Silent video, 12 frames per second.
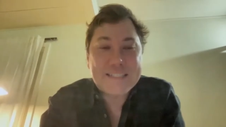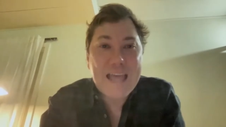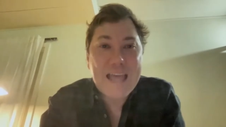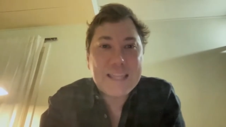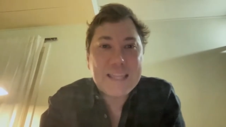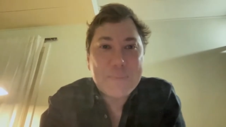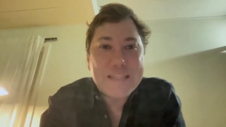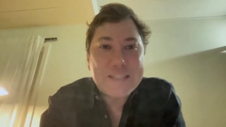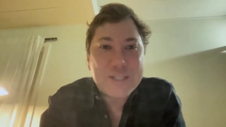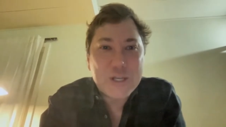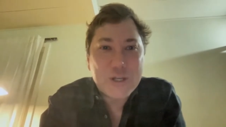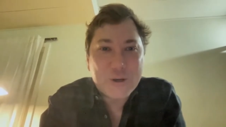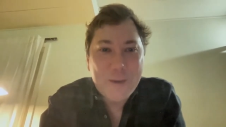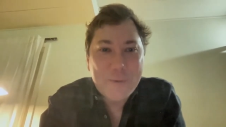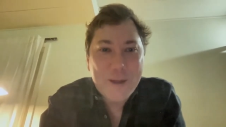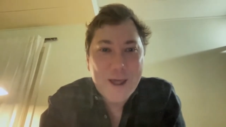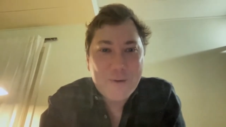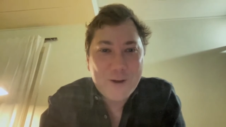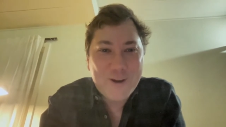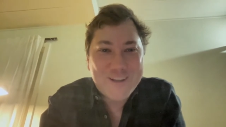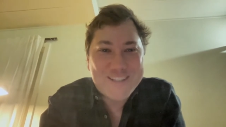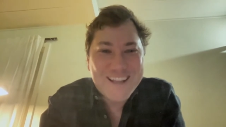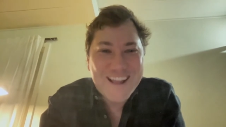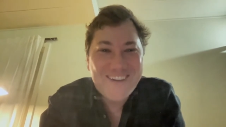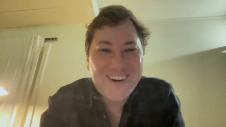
sadly, me too. I'm not rehearsed, and